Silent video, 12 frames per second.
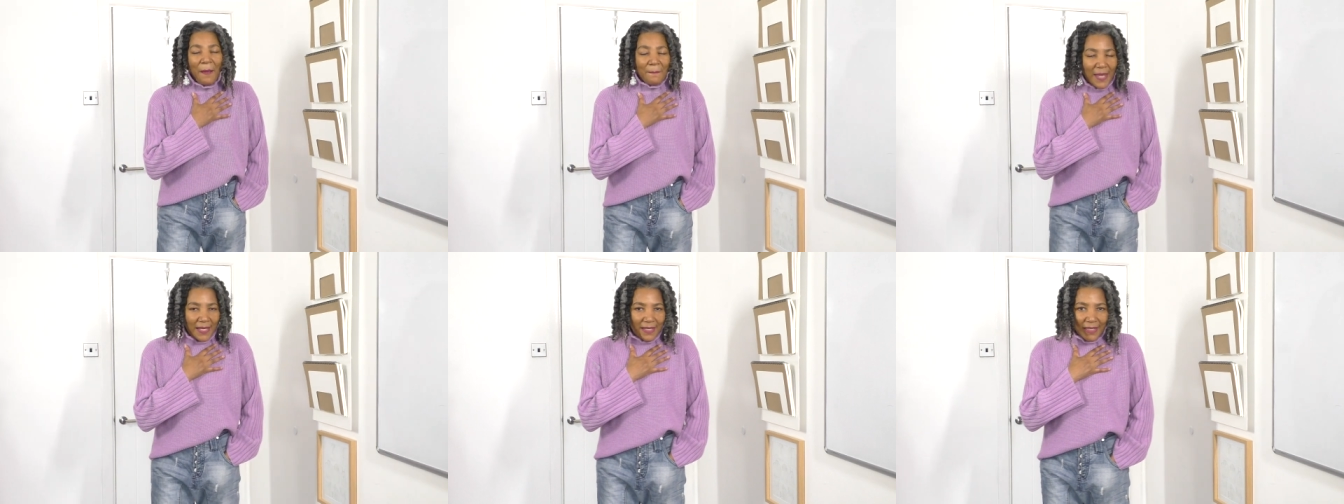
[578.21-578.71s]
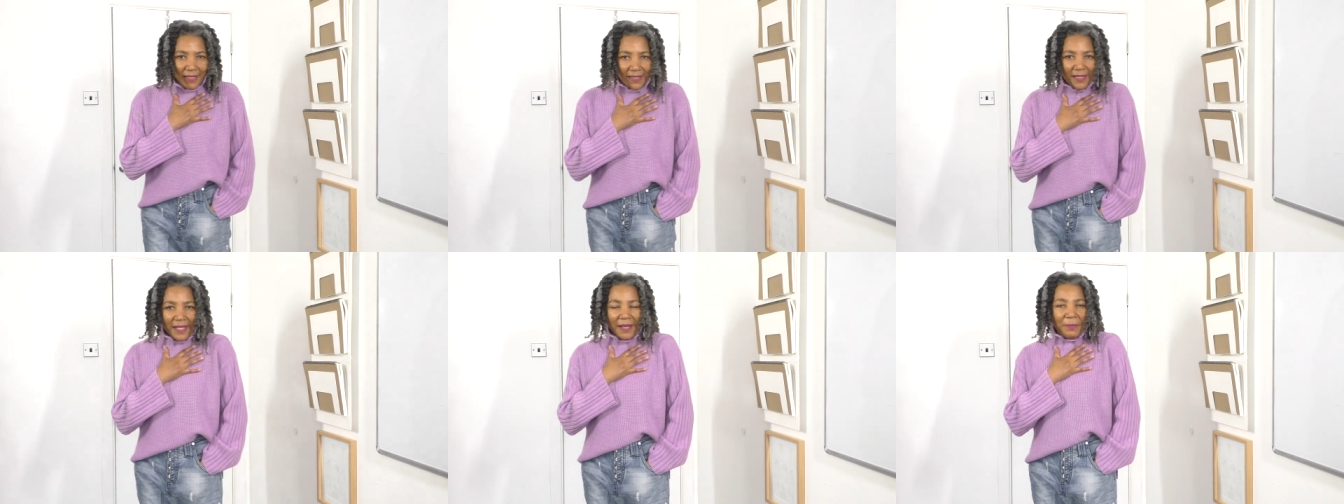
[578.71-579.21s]

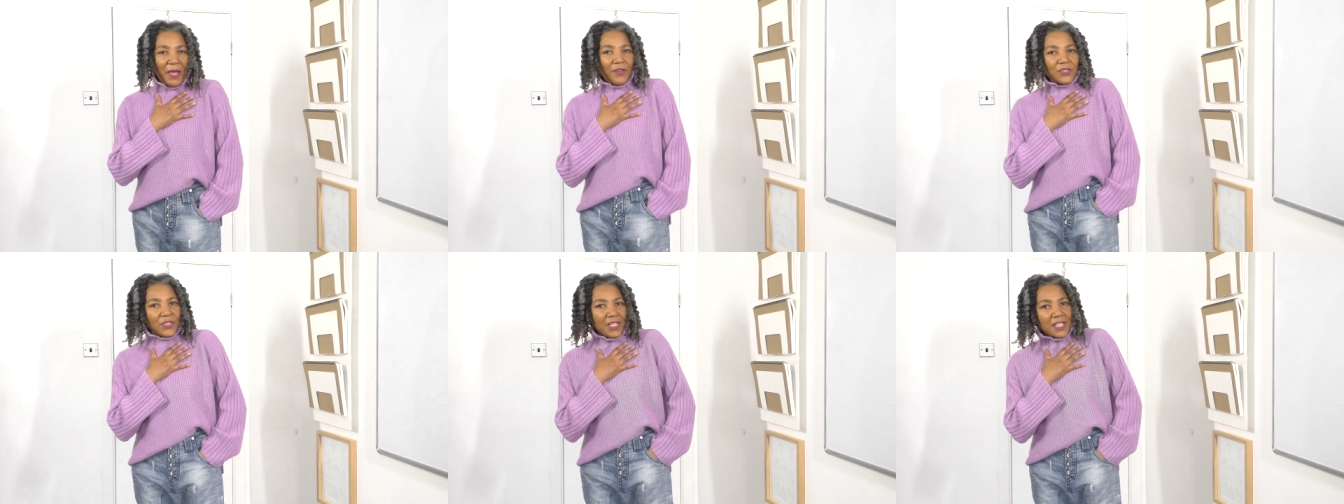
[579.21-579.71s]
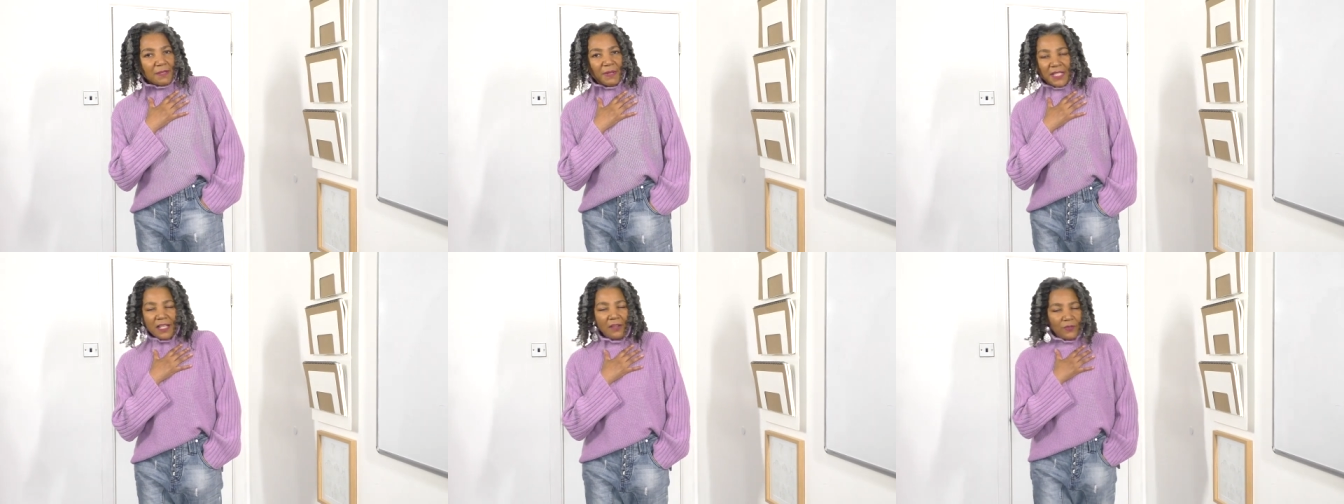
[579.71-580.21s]
making a pair of jeans
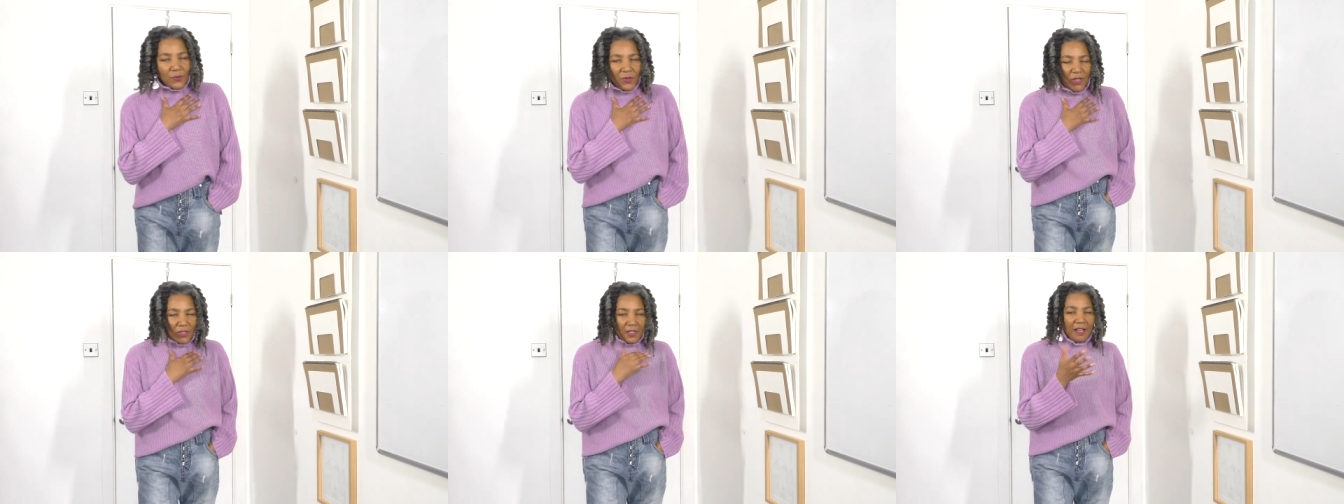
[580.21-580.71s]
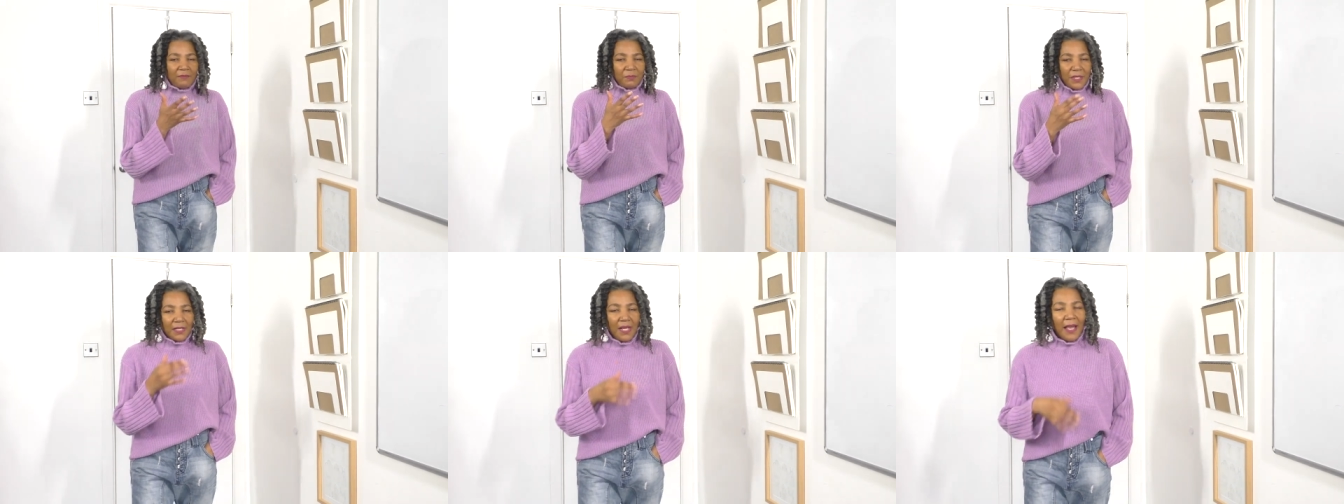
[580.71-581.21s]
myself as well, because I have
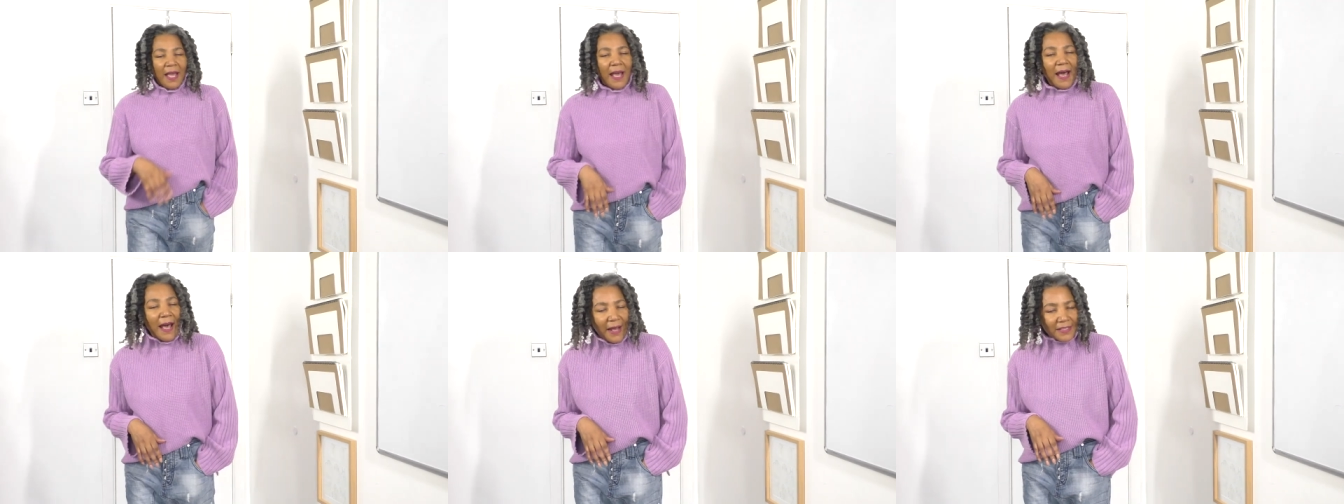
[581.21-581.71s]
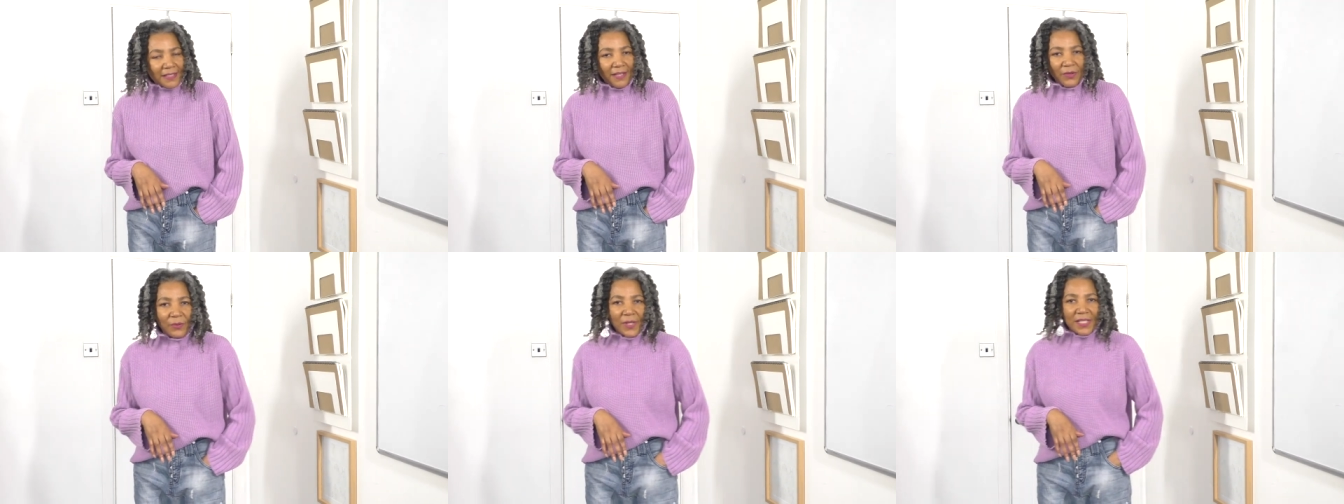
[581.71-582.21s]
been asked
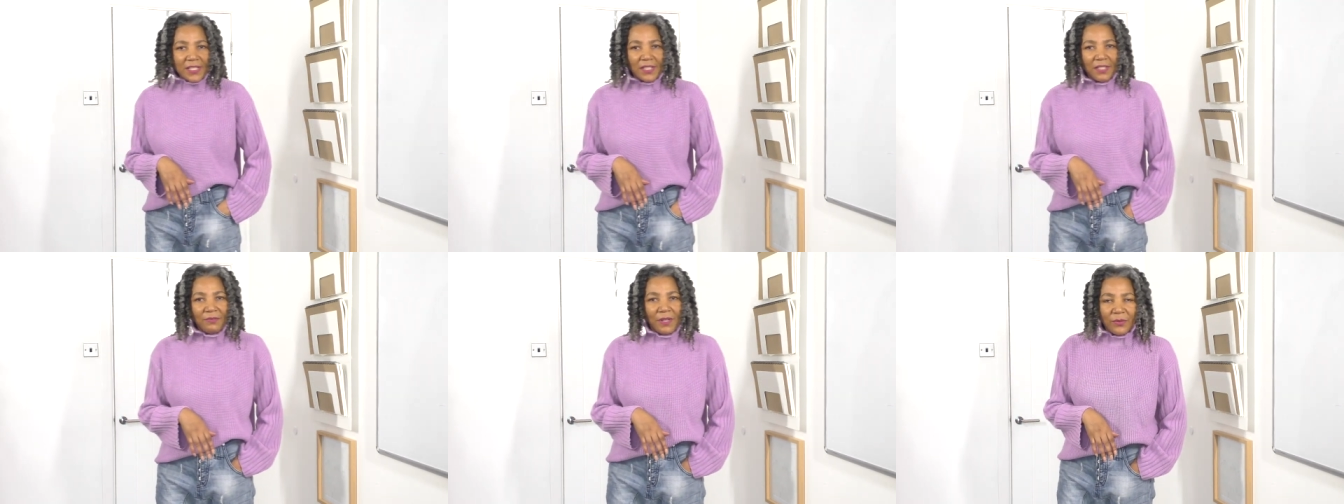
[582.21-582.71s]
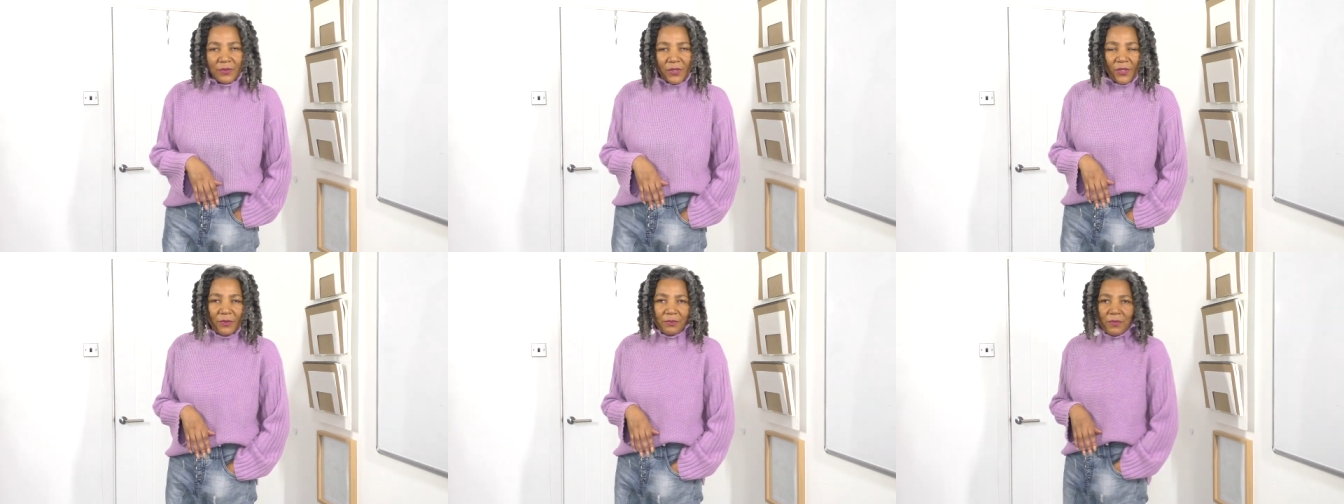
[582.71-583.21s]
that question if I
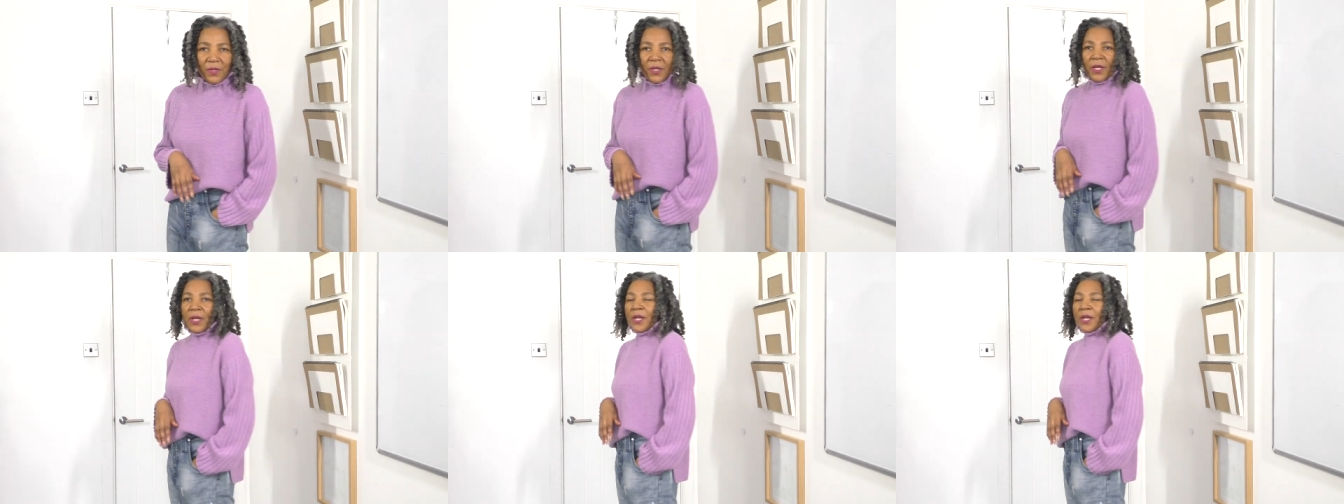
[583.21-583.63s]
would um,